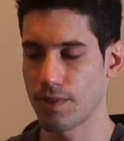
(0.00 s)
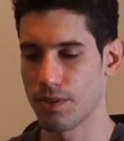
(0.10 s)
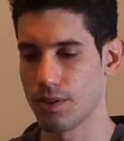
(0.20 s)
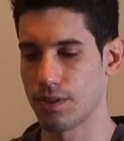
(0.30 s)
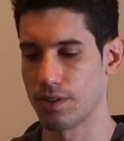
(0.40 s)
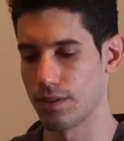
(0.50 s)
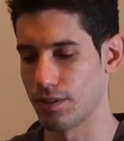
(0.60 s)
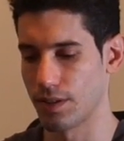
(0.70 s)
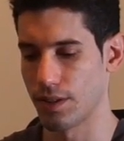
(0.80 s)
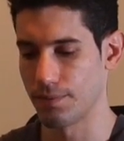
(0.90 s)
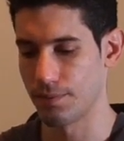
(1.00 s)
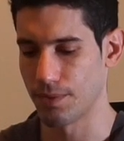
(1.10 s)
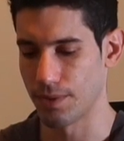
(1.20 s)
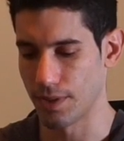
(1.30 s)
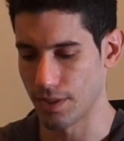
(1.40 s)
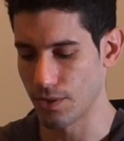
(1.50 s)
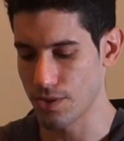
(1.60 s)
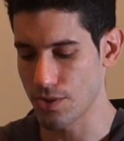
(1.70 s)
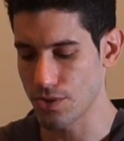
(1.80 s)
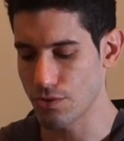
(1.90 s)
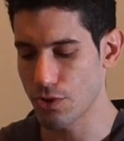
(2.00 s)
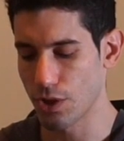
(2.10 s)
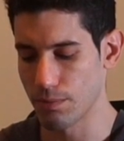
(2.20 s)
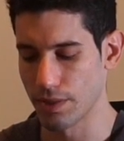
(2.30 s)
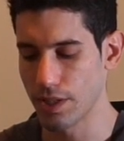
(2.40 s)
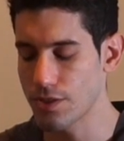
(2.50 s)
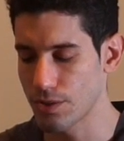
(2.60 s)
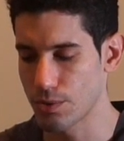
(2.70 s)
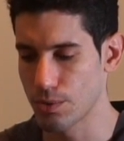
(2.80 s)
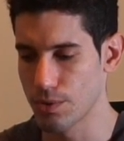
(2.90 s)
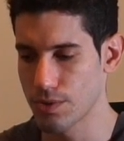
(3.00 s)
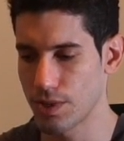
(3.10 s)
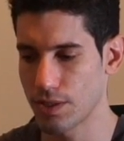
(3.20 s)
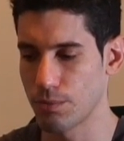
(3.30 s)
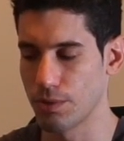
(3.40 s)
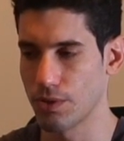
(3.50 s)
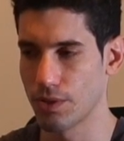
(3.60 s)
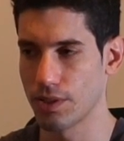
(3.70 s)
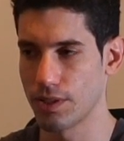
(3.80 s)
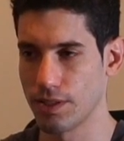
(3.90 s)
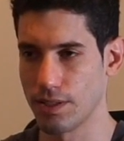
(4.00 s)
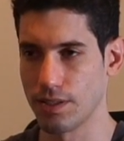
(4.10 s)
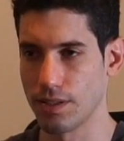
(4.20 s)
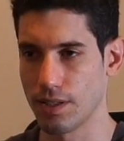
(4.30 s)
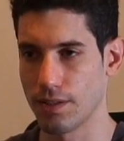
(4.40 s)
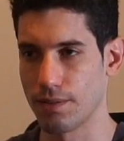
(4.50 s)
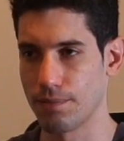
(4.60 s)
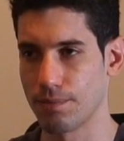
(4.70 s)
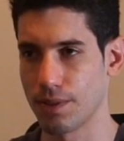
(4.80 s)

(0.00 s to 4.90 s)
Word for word: or uh, uh, all sorts of collaboration tools that we already um,